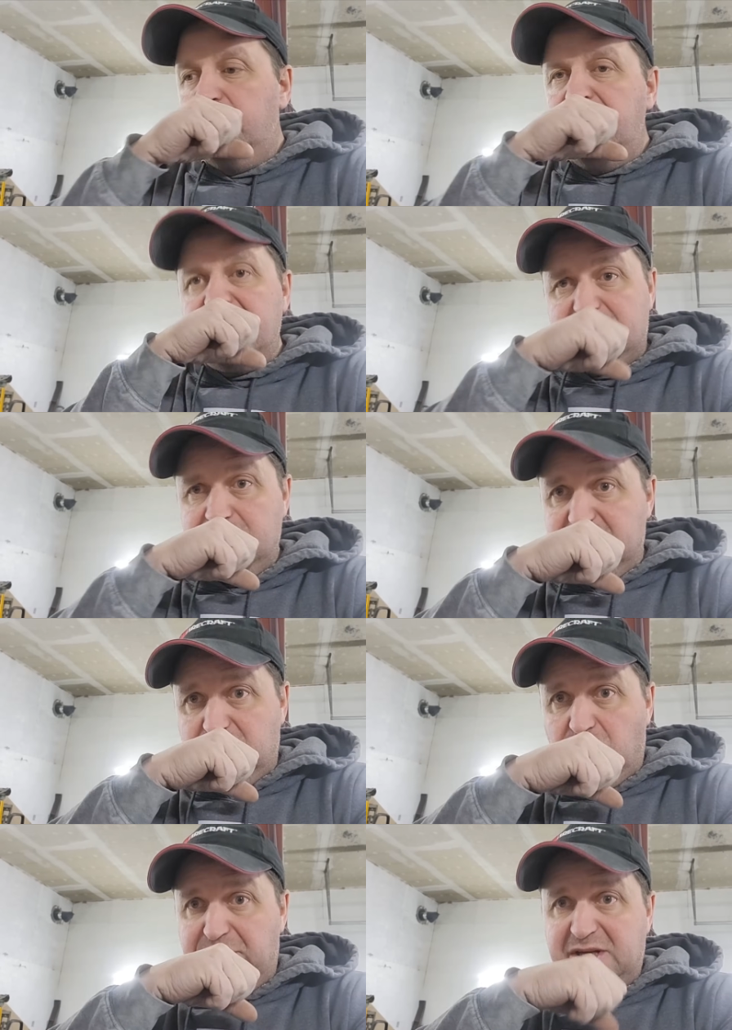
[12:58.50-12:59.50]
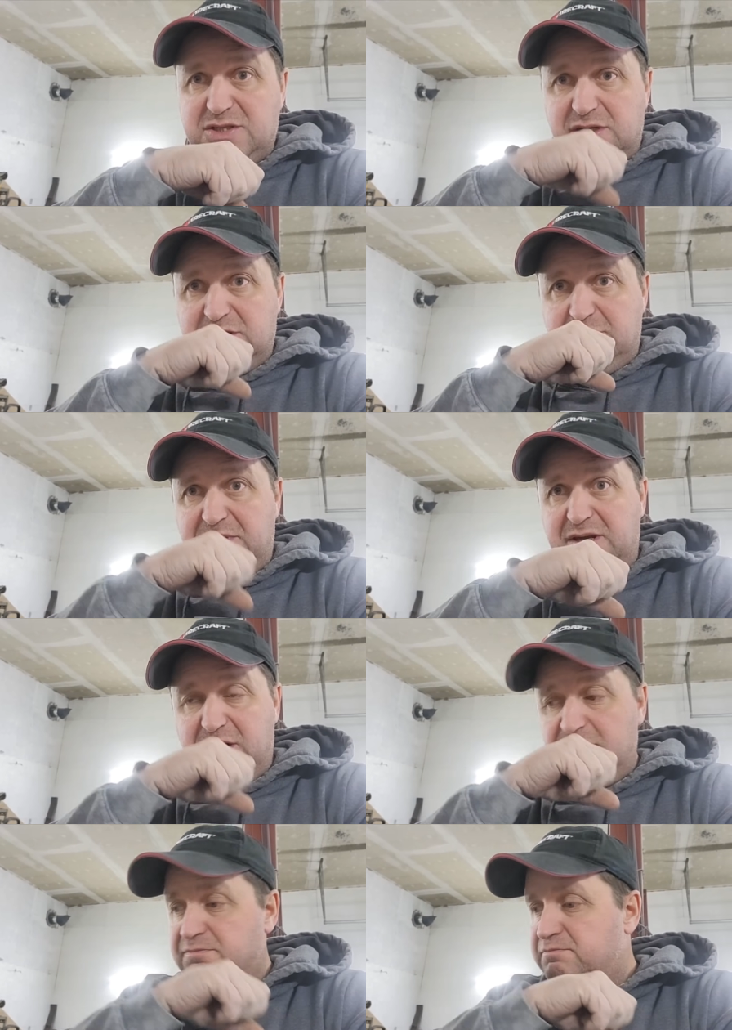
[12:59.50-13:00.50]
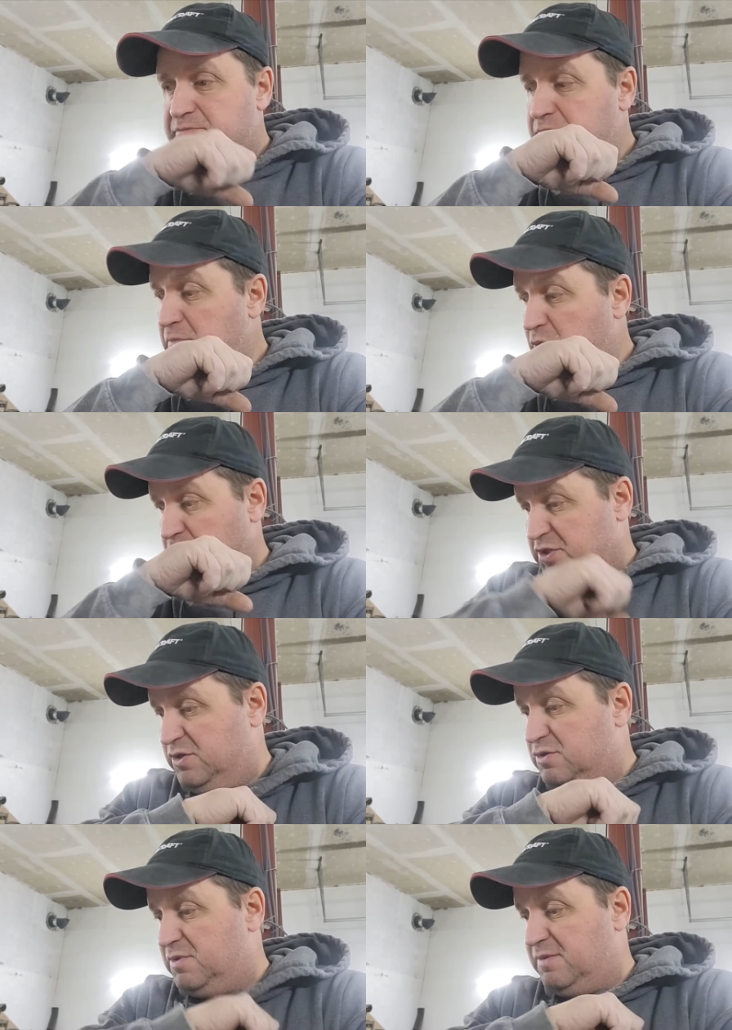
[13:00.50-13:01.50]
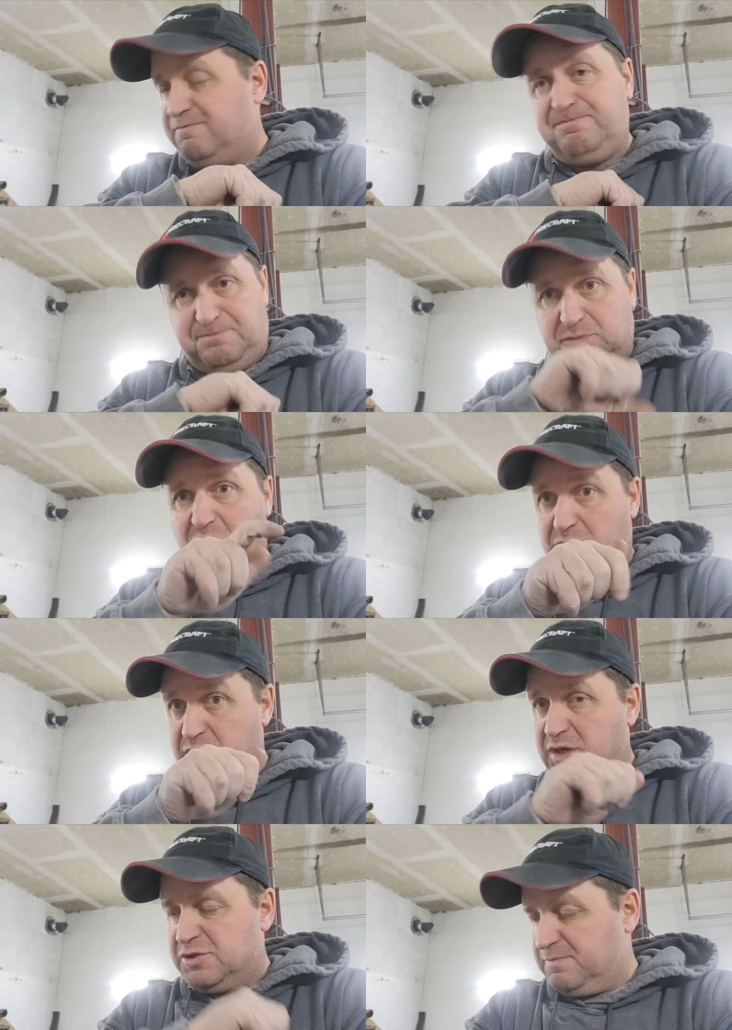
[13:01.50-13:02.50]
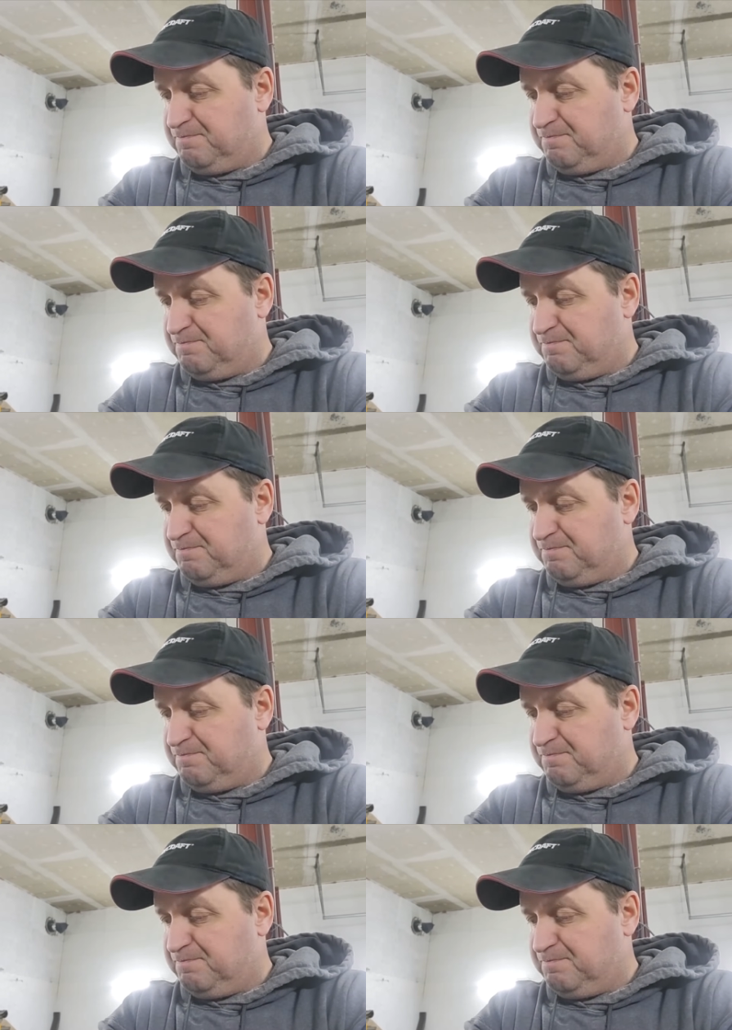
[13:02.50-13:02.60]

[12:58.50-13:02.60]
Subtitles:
This whole beast needs to be excuse me, good lunch.